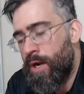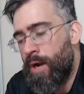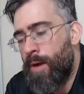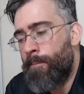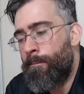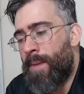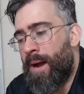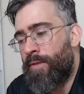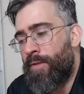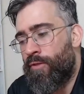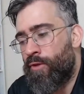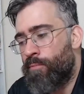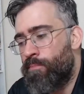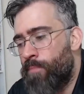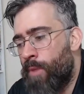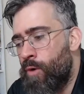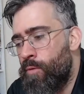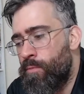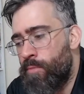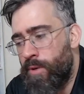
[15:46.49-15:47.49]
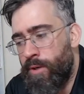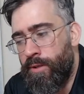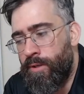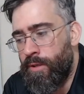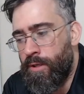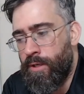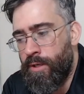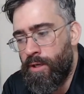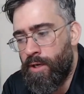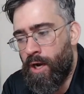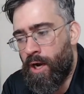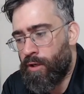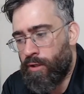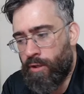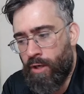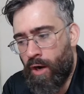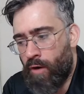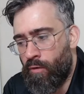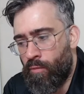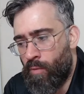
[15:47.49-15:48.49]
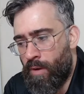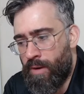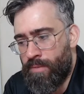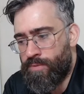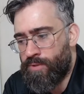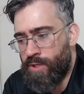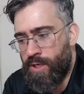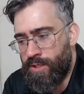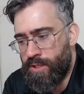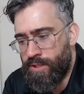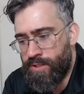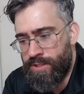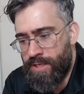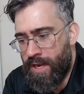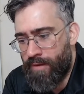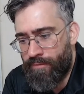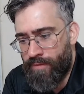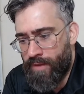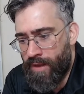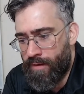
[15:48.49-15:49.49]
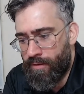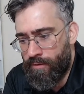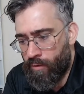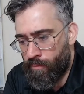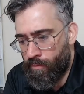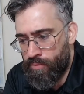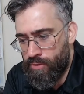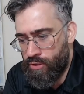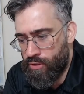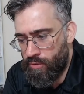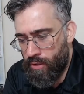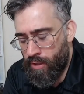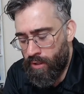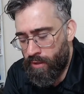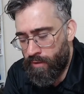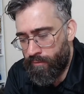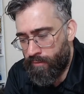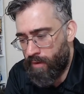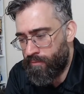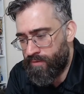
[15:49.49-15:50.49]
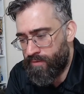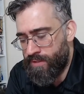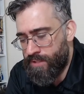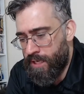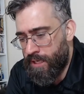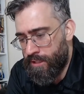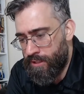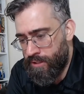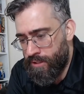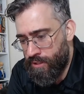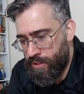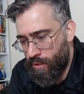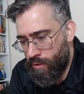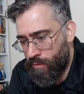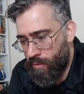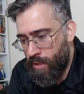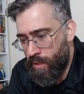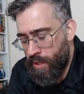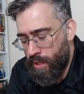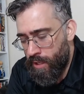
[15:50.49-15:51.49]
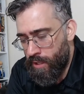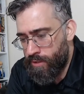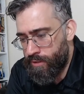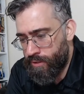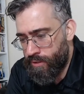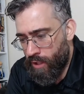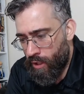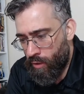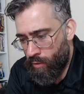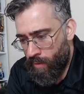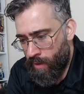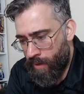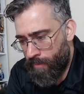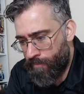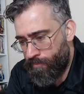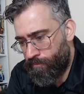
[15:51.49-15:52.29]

but at the moment our current website doesn't have that opportunity, facility to do. So